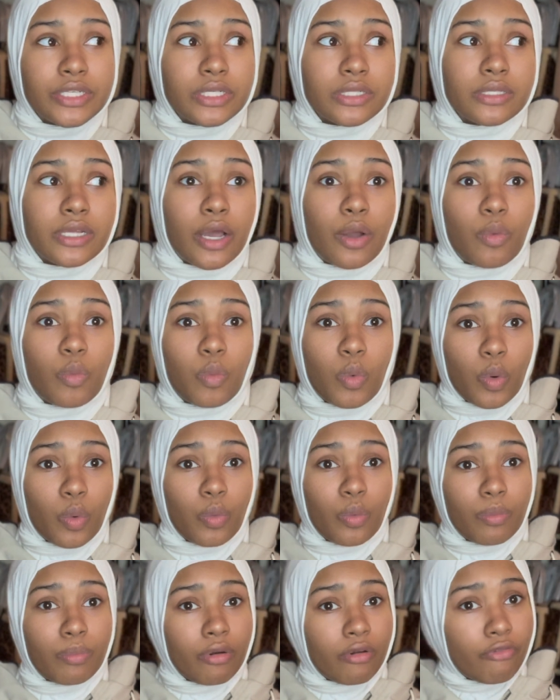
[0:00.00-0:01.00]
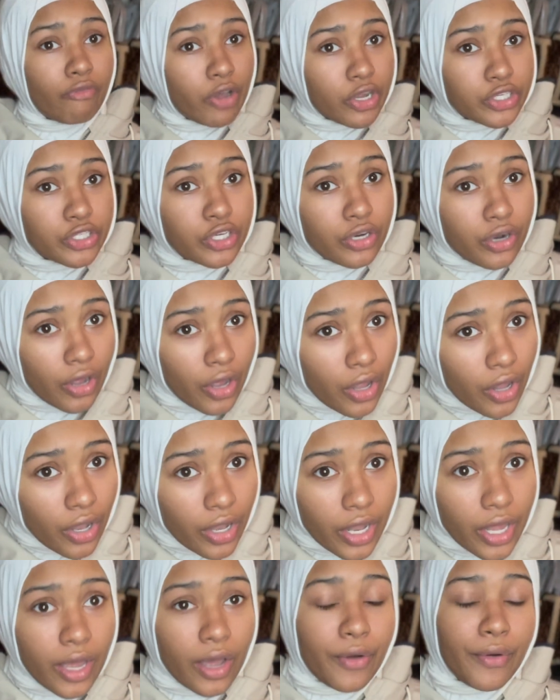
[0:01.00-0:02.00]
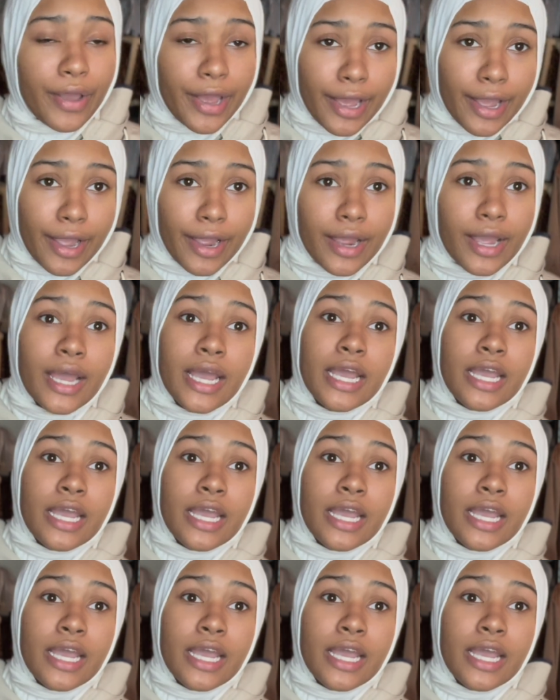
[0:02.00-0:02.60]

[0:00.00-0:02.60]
Just like, whoa, professional, okay?